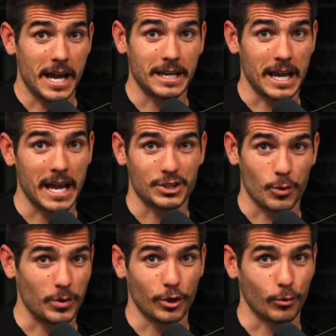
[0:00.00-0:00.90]
AKA,
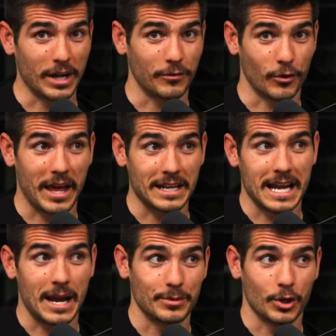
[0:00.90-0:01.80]
so when you're ready for that
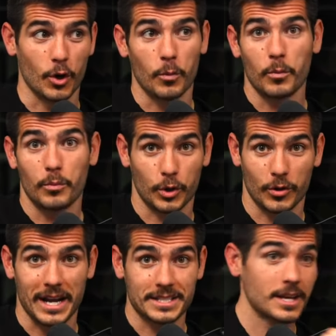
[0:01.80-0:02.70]
time to go
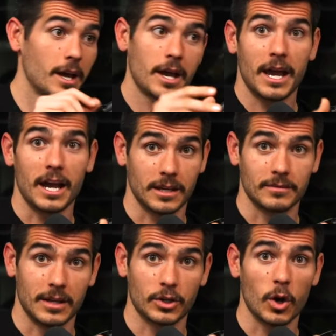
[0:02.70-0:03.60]
progress, hey,
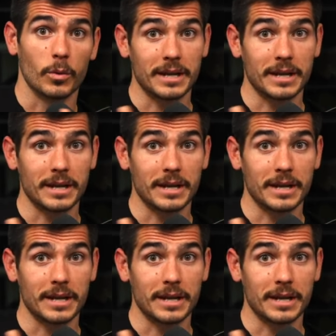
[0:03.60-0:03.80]
there you go.